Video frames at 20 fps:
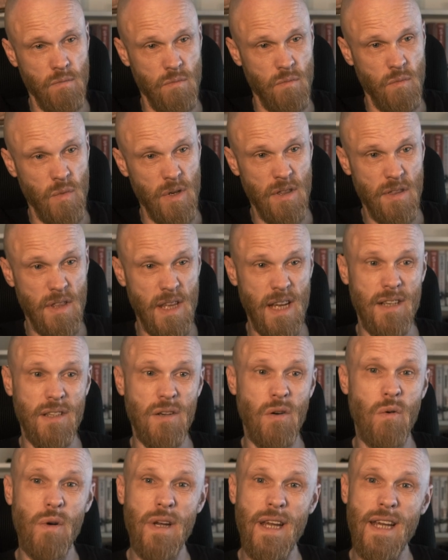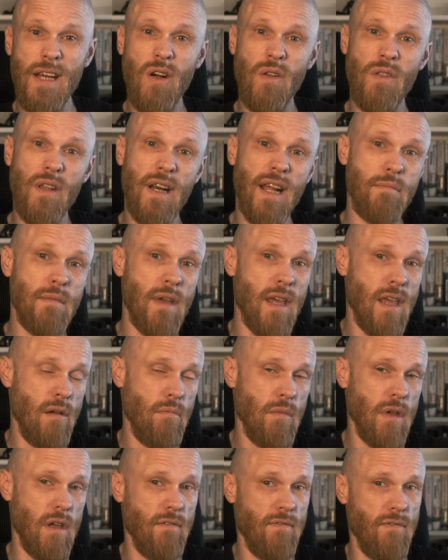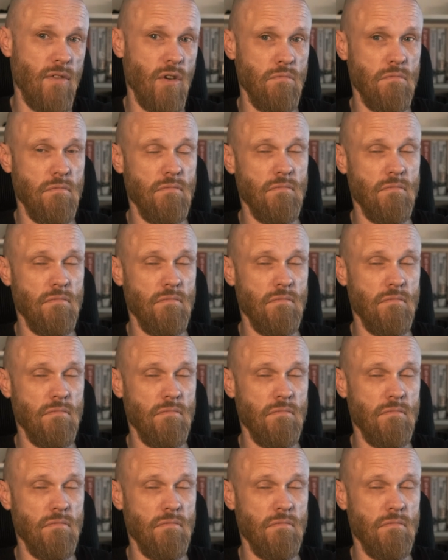we think Tolkien got the name Eomer from.